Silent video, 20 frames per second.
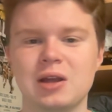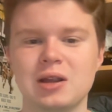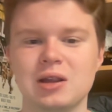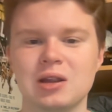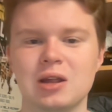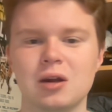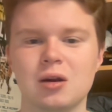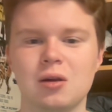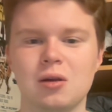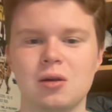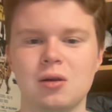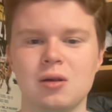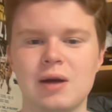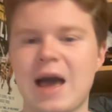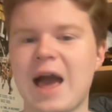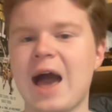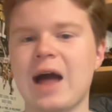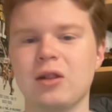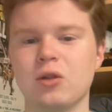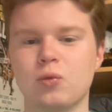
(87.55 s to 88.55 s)
little
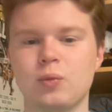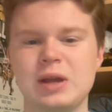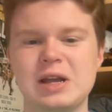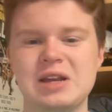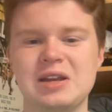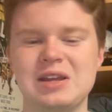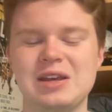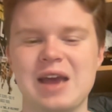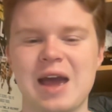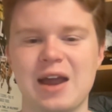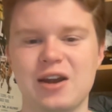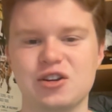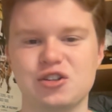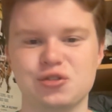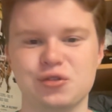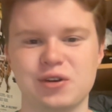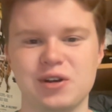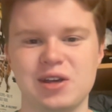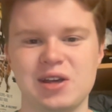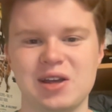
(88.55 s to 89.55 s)
Halloween-y
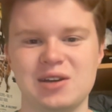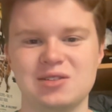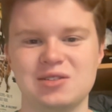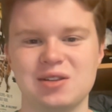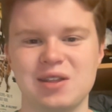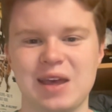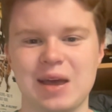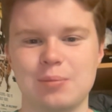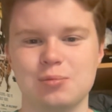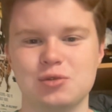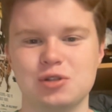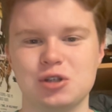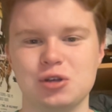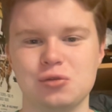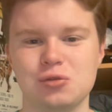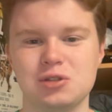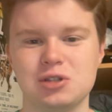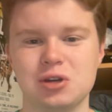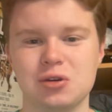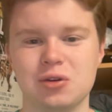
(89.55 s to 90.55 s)
entry into the MCU
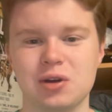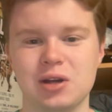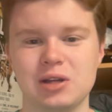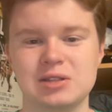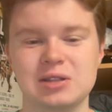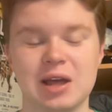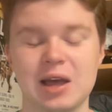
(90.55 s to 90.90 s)
series.